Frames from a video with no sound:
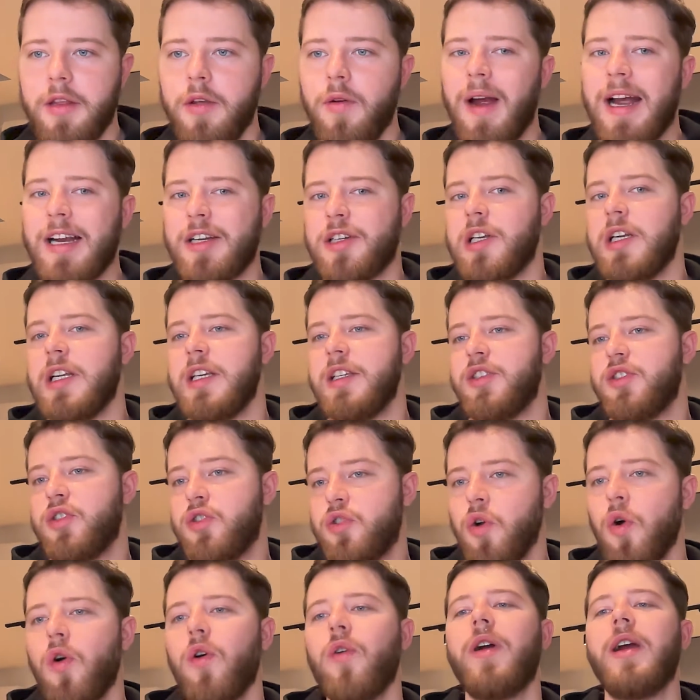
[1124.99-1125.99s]
You're actually
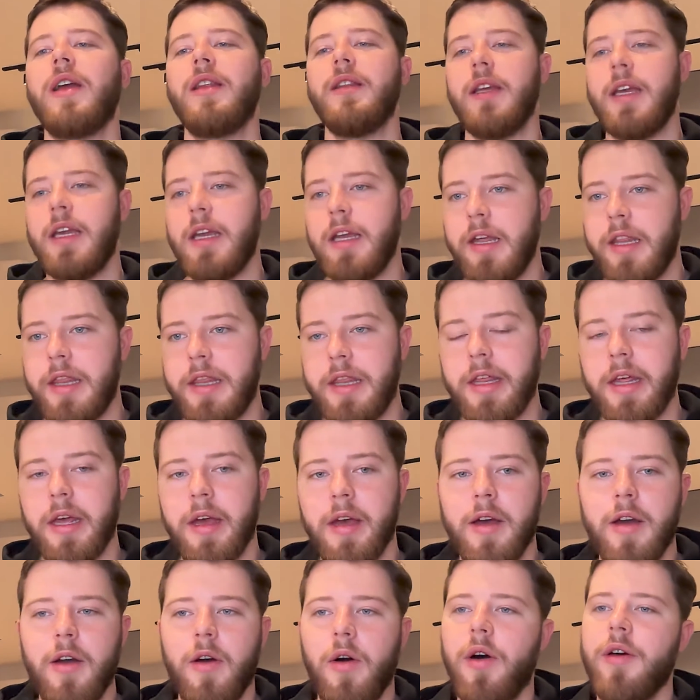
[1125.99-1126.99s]
storing the ETH
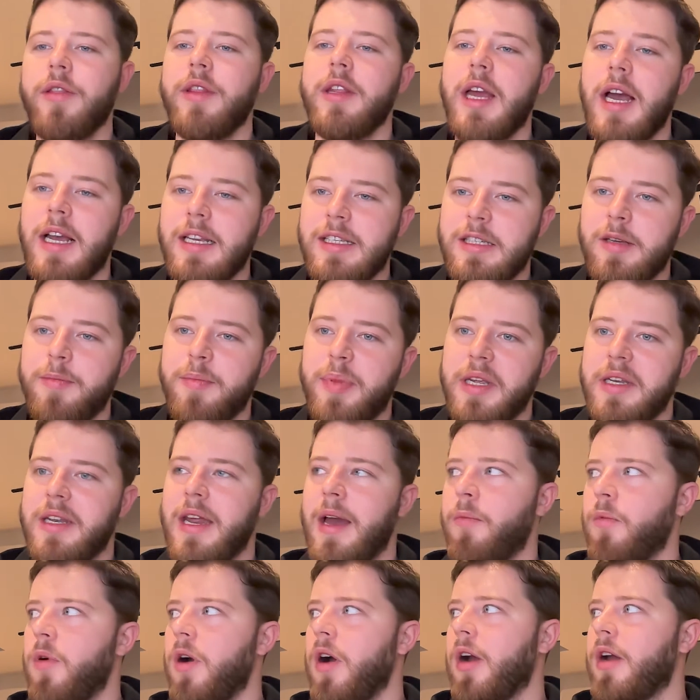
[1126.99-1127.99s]
on the ICP
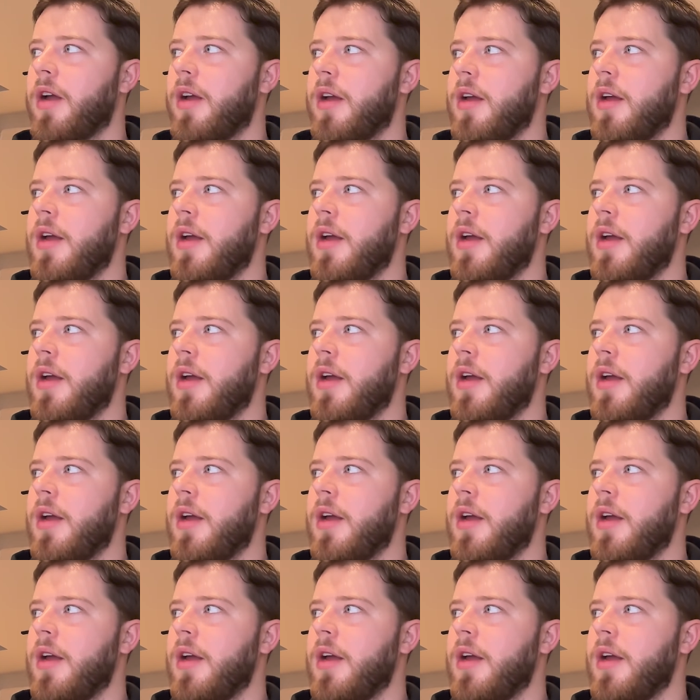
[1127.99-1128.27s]
network